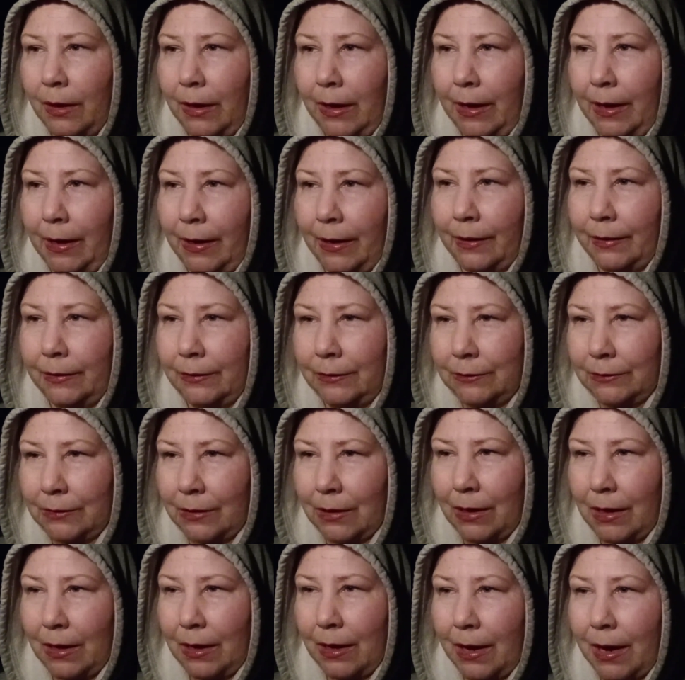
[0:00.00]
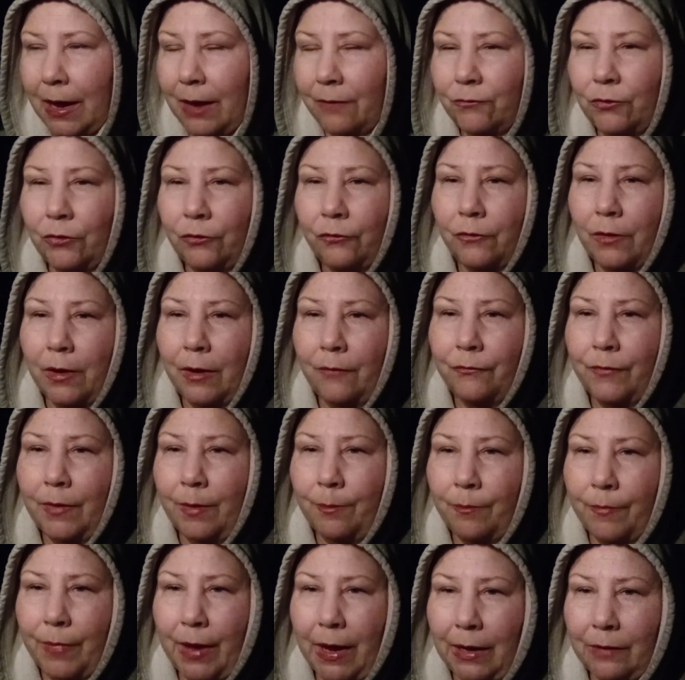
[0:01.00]
and uh, having to drive
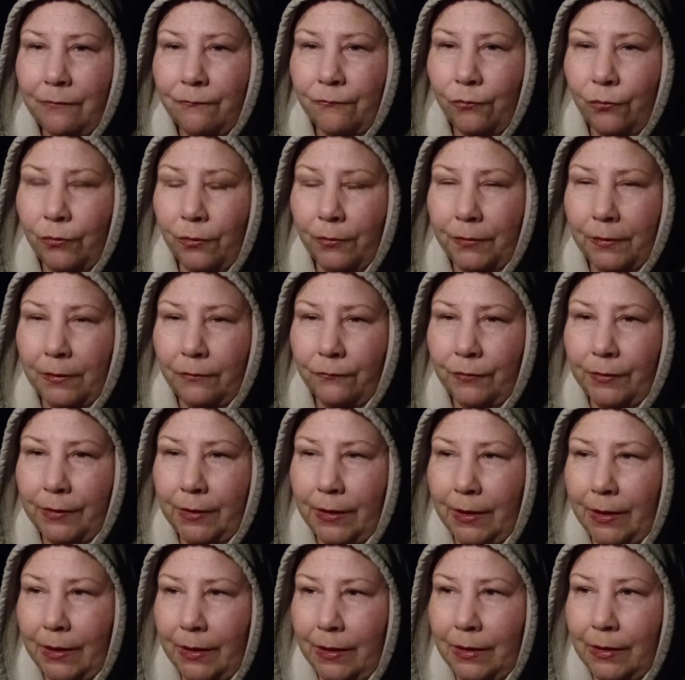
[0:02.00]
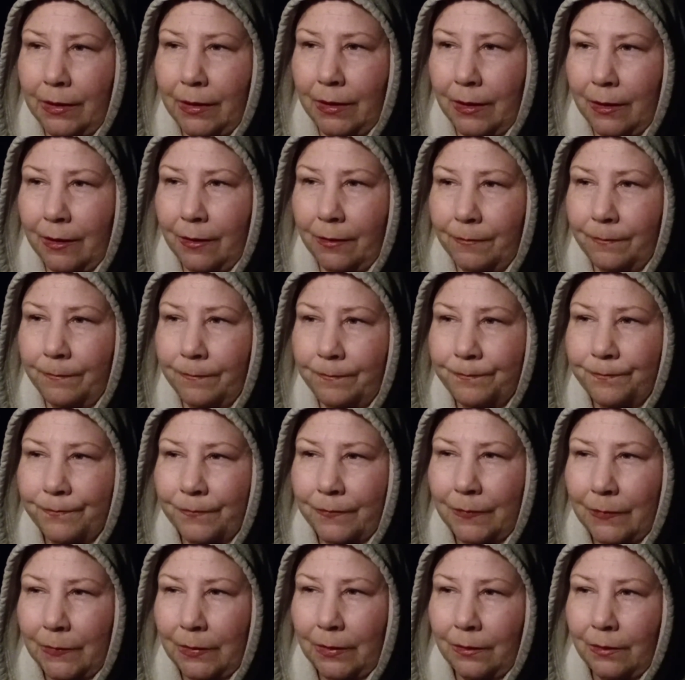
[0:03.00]
that back and forth every day. Um,
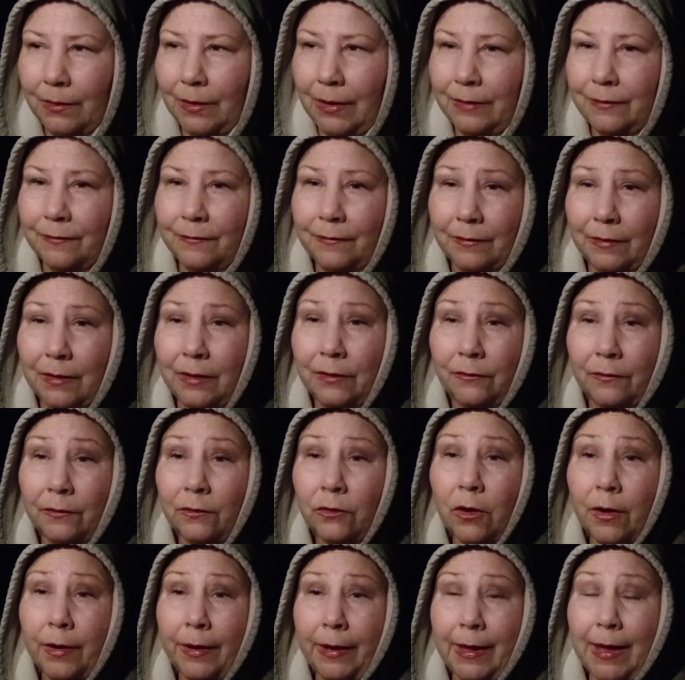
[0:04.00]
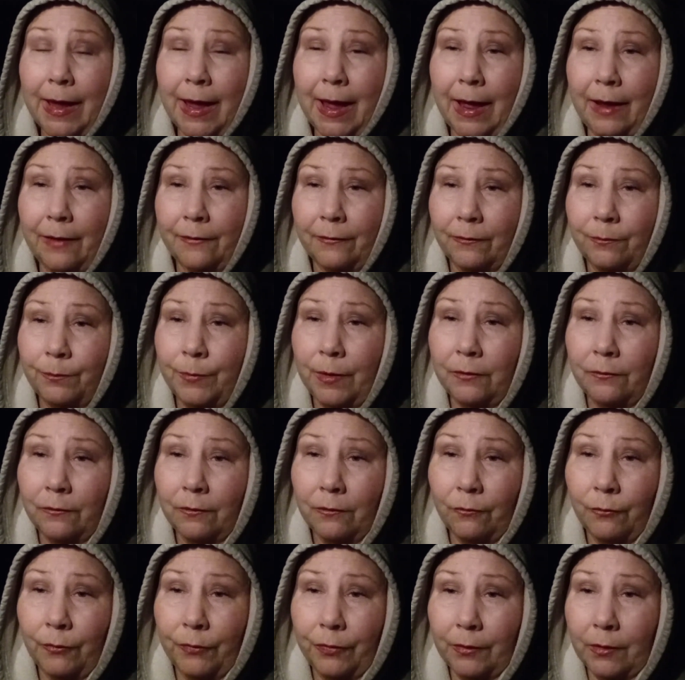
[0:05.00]
it's it's a lot of gas,
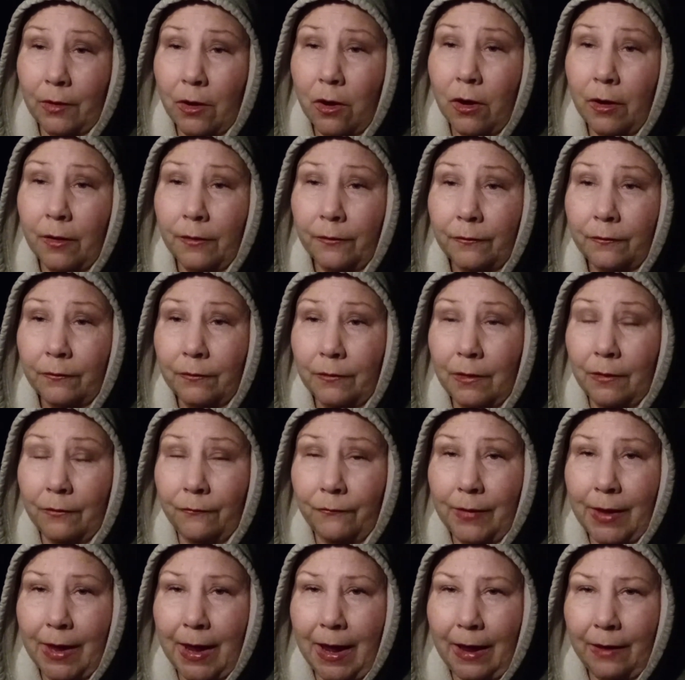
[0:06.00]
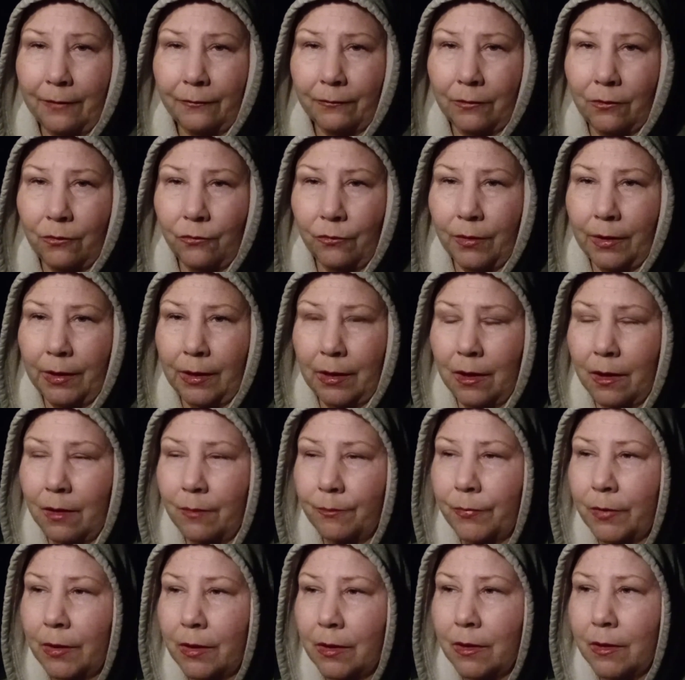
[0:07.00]
especially with the cost of gas going
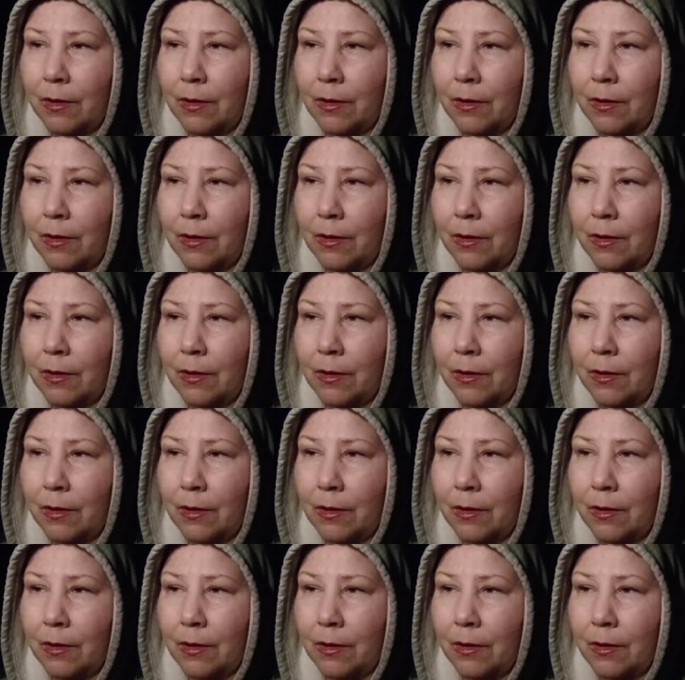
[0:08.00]
up.